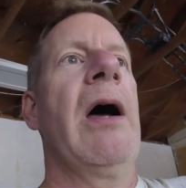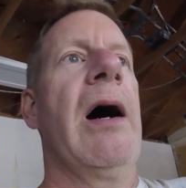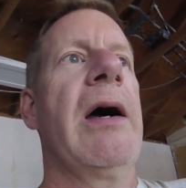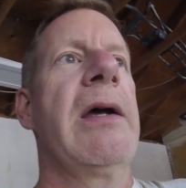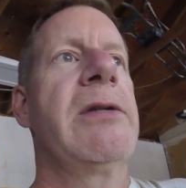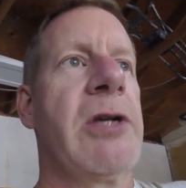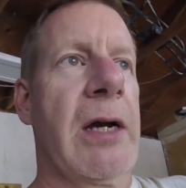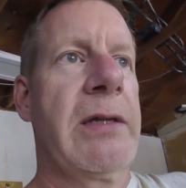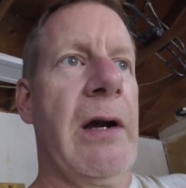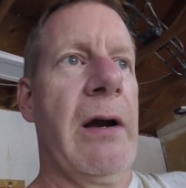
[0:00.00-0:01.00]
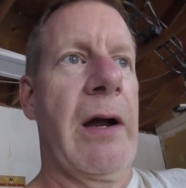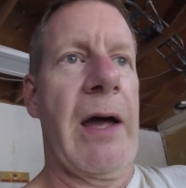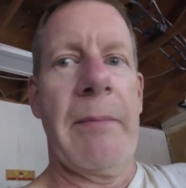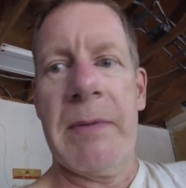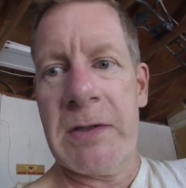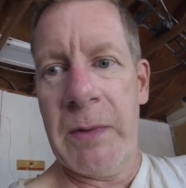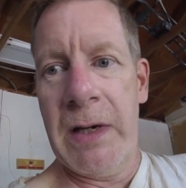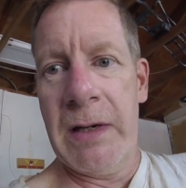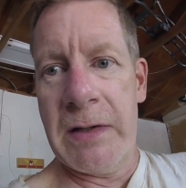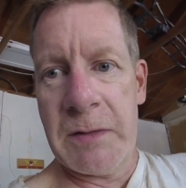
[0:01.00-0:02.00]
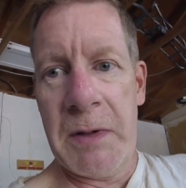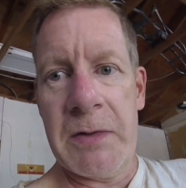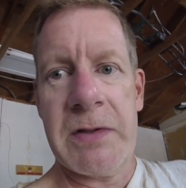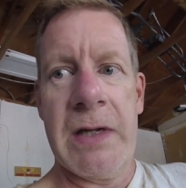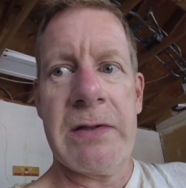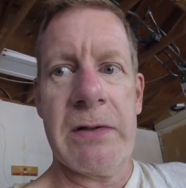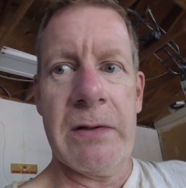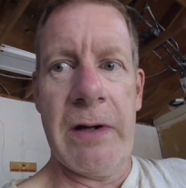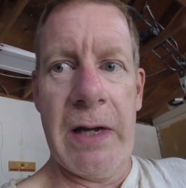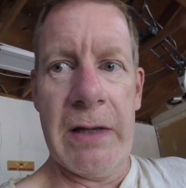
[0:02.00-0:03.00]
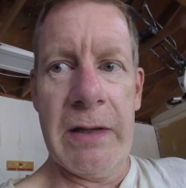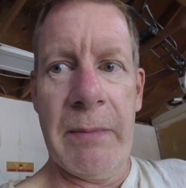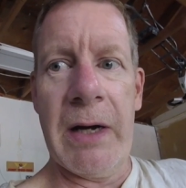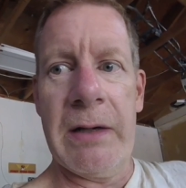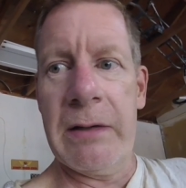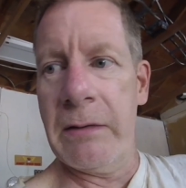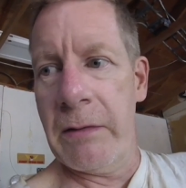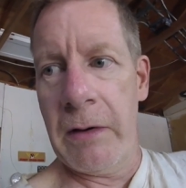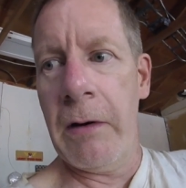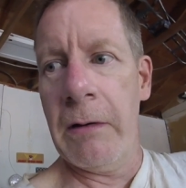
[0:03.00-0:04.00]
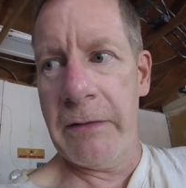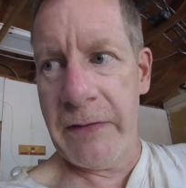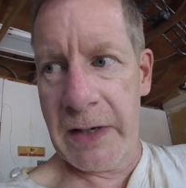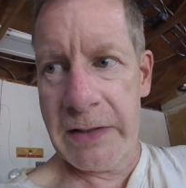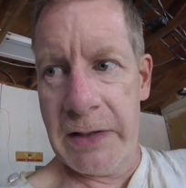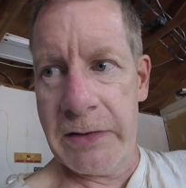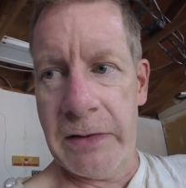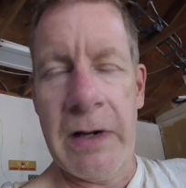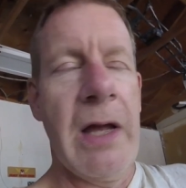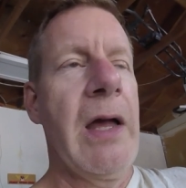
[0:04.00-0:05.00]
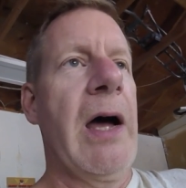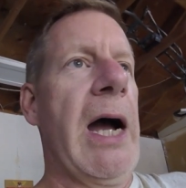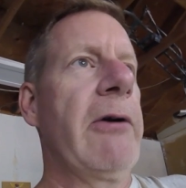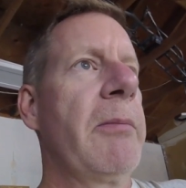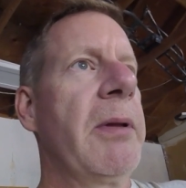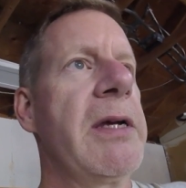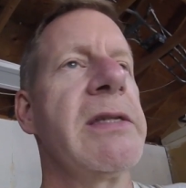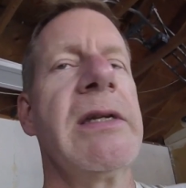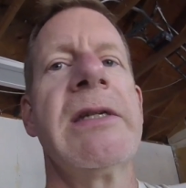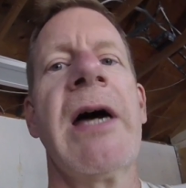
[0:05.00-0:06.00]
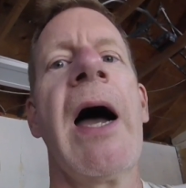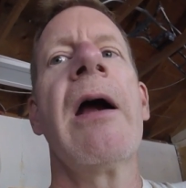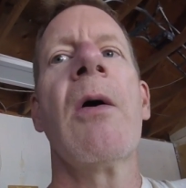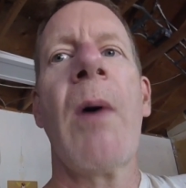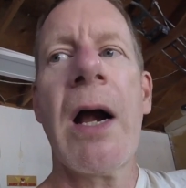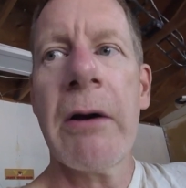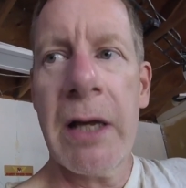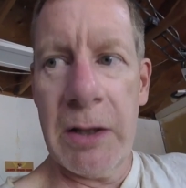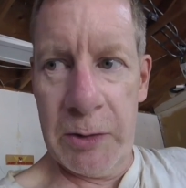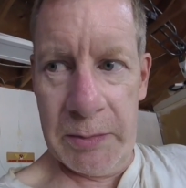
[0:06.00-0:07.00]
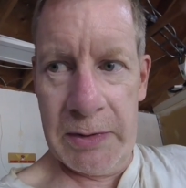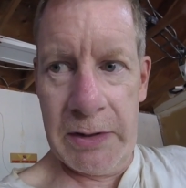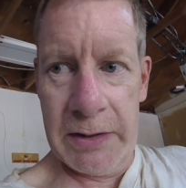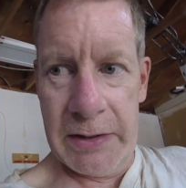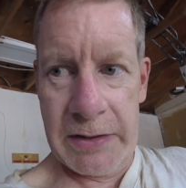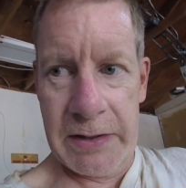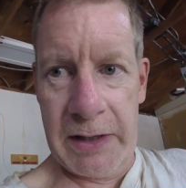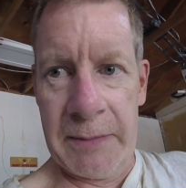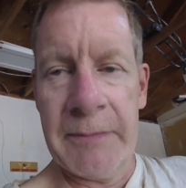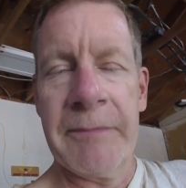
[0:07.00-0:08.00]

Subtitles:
I checked the air gap between the speedo sensor and the button or the Hall effect sensor. I replaced the entire wiring loom on this thing.